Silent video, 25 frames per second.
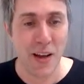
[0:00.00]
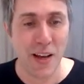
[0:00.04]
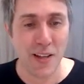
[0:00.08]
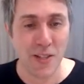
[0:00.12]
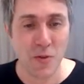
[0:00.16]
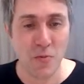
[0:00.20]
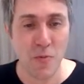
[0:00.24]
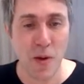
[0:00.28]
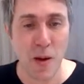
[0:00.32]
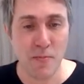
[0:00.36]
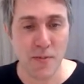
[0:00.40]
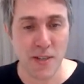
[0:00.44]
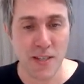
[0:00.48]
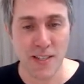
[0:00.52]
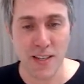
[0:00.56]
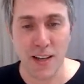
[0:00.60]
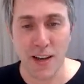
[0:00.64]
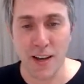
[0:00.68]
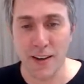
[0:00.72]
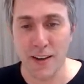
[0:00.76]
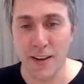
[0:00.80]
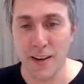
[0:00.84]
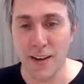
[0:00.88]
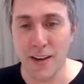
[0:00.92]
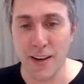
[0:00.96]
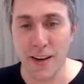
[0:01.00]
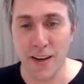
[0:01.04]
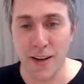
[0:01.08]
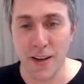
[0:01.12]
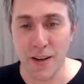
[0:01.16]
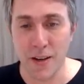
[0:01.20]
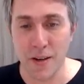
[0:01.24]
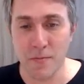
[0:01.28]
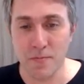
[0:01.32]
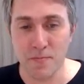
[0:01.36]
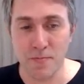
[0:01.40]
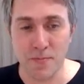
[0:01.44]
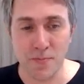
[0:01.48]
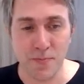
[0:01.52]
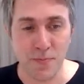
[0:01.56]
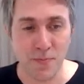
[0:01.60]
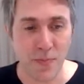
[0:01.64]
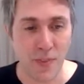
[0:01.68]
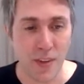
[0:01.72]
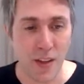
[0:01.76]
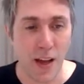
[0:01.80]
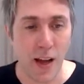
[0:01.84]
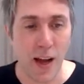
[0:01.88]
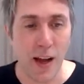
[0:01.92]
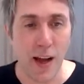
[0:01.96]
a web designer,
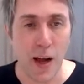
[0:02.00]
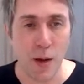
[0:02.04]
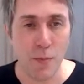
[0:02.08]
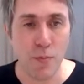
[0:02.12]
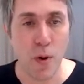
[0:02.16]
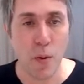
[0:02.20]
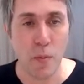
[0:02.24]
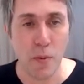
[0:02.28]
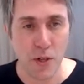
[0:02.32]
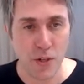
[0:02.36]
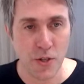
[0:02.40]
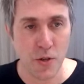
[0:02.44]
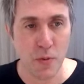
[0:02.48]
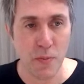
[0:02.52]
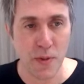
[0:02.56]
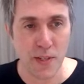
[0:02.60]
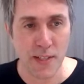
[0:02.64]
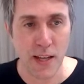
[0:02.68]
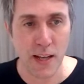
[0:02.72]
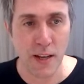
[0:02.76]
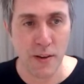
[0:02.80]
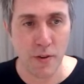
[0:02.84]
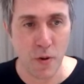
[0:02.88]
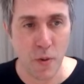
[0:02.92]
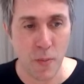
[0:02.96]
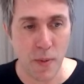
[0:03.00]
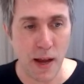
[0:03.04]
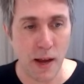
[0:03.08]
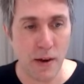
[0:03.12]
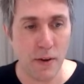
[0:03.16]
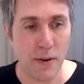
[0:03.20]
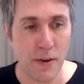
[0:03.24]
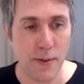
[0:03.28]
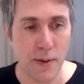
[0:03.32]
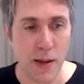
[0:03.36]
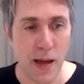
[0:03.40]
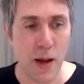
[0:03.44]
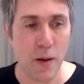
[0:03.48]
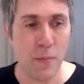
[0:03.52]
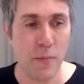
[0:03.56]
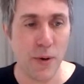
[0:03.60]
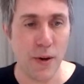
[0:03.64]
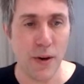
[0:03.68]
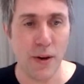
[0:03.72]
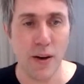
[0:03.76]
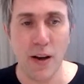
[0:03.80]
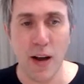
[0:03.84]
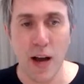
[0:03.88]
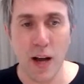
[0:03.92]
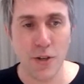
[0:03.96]
I probably shouldn't be telling you about now,
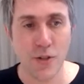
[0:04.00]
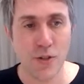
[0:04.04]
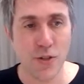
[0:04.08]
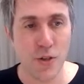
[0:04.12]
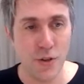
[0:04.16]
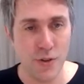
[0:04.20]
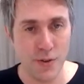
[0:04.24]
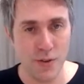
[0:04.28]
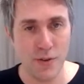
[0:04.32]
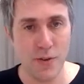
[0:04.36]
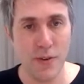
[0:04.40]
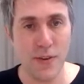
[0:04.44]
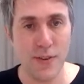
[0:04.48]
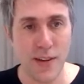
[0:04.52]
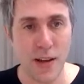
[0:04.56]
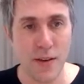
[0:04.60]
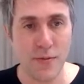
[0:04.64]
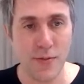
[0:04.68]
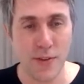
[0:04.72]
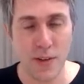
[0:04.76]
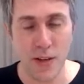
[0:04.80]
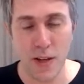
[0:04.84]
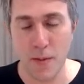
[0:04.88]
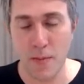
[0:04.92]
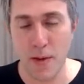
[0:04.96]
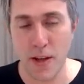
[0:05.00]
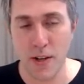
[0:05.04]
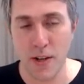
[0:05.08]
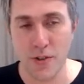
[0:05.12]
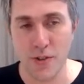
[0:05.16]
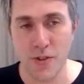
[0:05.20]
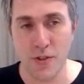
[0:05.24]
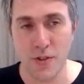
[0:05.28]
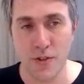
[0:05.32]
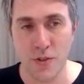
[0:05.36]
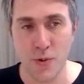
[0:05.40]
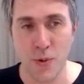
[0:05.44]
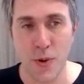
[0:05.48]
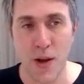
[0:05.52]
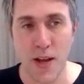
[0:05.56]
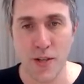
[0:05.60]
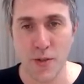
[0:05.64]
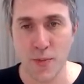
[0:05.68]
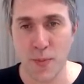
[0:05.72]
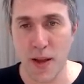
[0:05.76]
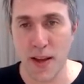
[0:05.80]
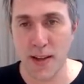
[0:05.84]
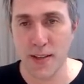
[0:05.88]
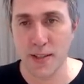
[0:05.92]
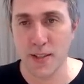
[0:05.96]
but I should definitely mention
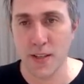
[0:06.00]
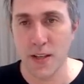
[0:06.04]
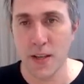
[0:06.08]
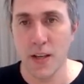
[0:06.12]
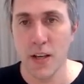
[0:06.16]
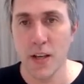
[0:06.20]
Squarespace.